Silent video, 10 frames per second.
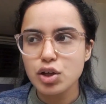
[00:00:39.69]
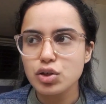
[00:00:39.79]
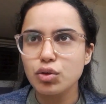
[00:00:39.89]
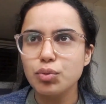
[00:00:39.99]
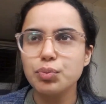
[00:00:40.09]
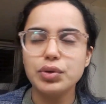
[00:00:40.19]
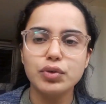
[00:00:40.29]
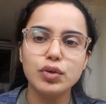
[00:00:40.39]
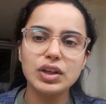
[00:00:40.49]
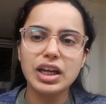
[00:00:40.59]
So
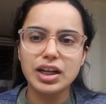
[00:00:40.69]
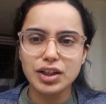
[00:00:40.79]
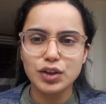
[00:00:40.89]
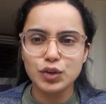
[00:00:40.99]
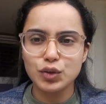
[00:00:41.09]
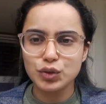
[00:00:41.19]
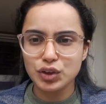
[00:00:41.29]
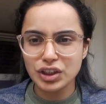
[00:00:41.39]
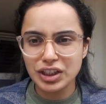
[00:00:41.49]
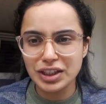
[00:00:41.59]
before we get into
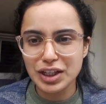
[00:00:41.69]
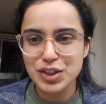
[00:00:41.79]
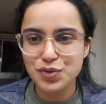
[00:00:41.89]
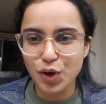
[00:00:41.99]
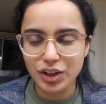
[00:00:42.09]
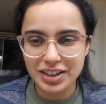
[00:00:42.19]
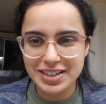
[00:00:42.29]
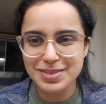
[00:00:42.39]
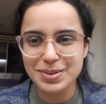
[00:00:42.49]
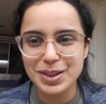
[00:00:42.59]
the details what
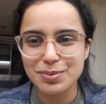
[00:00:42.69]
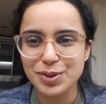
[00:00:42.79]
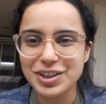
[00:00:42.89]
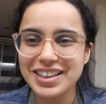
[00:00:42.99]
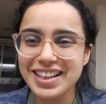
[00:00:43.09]
is Minibord,